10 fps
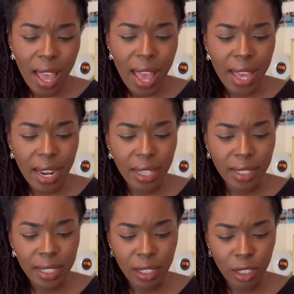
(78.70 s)
And I
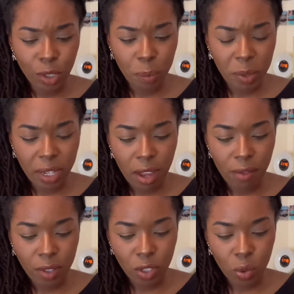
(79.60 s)
did a little bit of
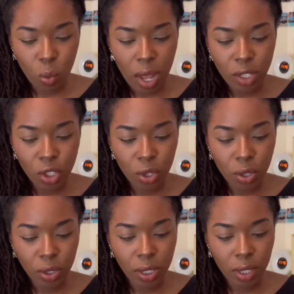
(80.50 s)
a swatch
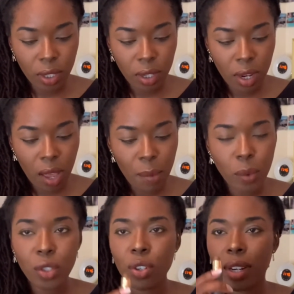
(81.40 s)
earlier. I'm
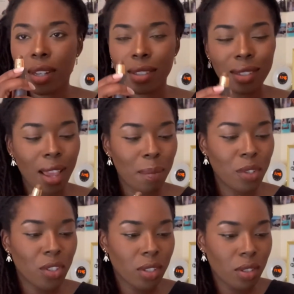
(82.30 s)
always trying not to
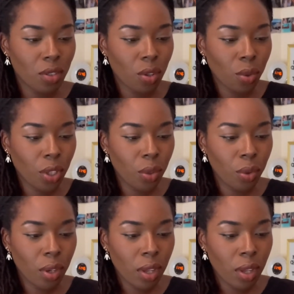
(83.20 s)
damage this, it's so cute.